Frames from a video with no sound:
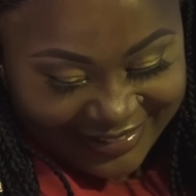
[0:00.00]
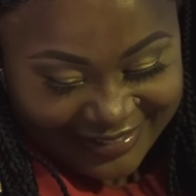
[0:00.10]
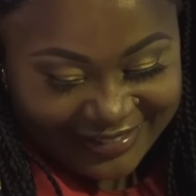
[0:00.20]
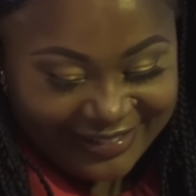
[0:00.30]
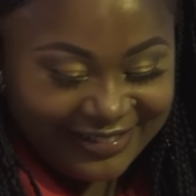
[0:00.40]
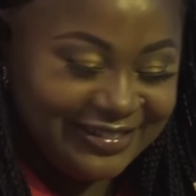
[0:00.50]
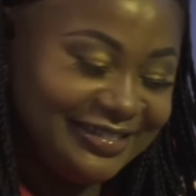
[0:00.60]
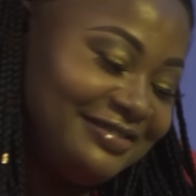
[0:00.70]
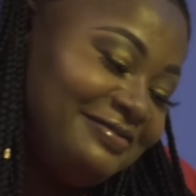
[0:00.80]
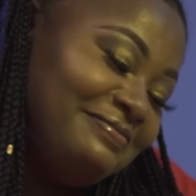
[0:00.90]
Oh,
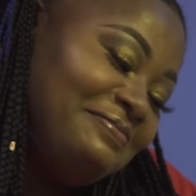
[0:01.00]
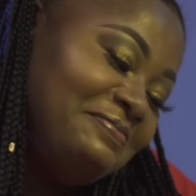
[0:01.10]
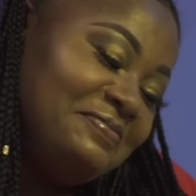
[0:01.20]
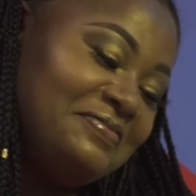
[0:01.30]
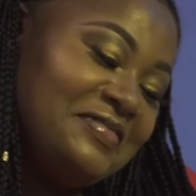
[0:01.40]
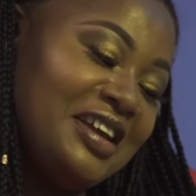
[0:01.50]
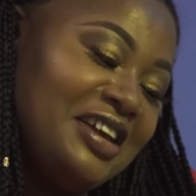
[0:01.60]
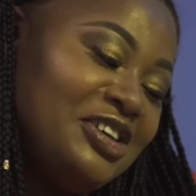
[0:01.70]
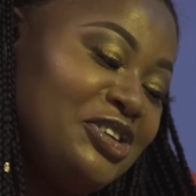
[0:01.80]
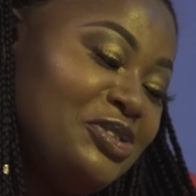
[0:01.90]

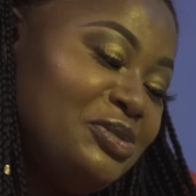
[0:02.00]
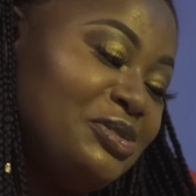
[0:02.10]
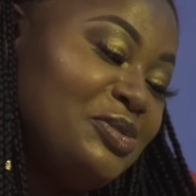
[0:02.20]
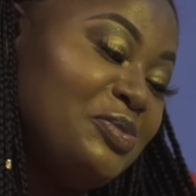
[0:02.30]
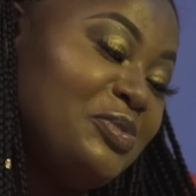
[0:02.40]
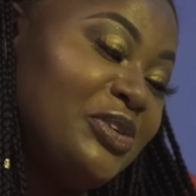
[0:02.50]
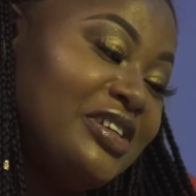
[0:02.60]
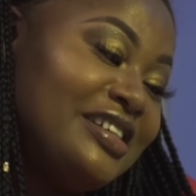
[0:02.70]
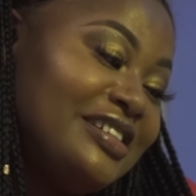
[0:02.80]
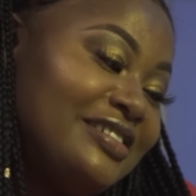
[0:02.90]
thank you so
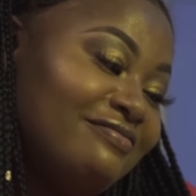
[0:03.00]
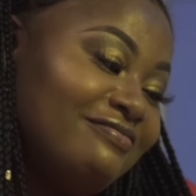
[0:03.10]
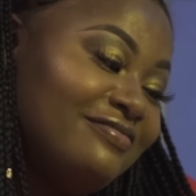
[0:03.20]
much